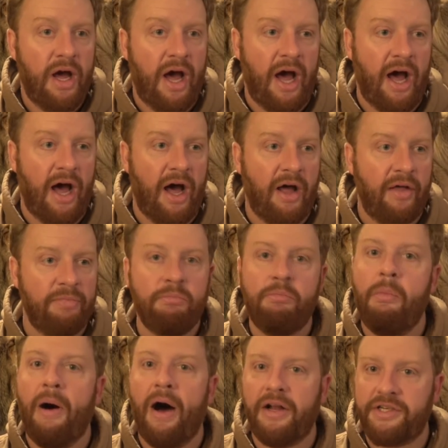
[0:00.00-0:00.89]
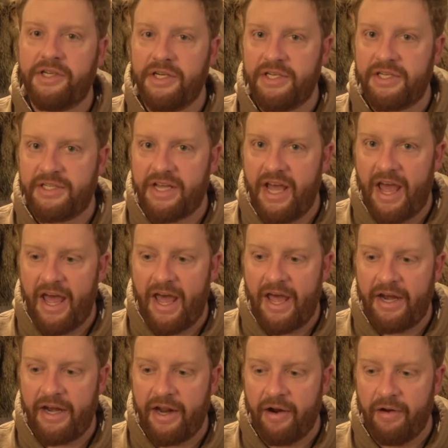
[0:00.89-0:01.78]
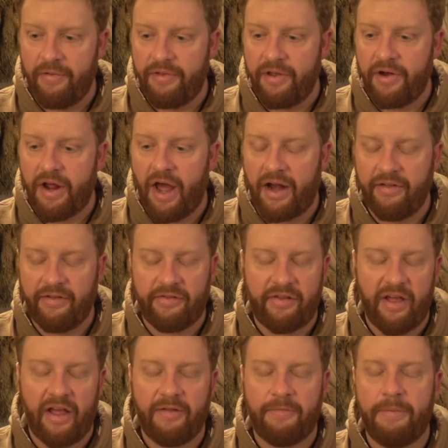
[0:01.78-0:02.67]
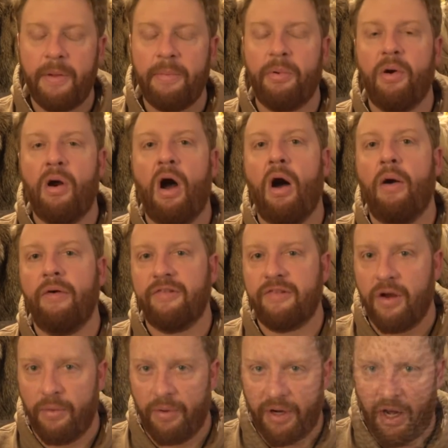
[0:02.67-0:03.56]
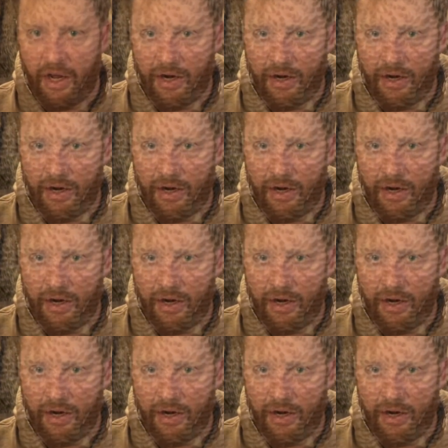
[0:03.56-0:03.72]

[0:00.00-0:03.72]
Uh, much is said here in the United States. People are always going